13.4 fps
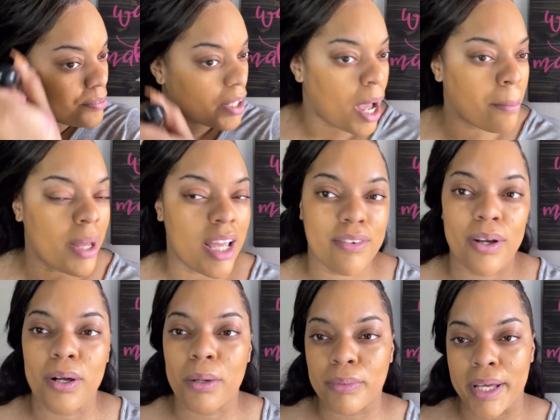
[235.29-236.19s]
I'm not even
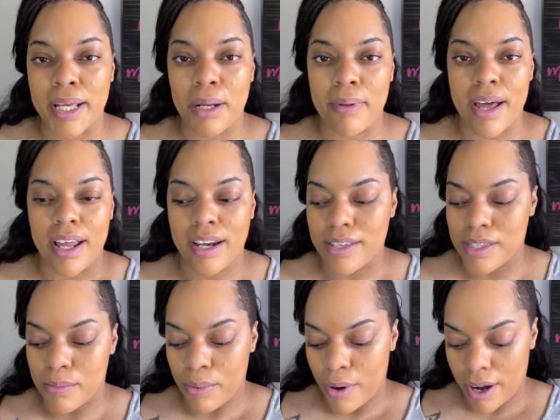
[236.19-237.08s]
gonna complain about it. It's
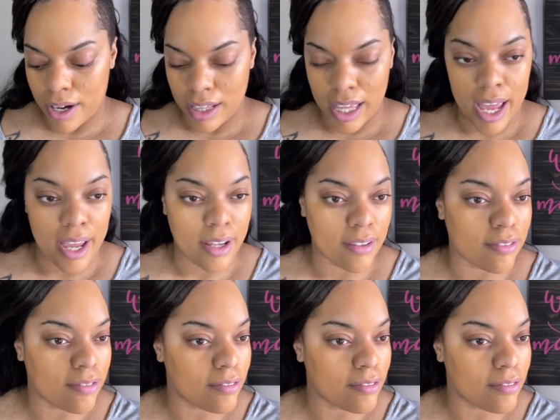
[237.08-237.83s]
a part of life.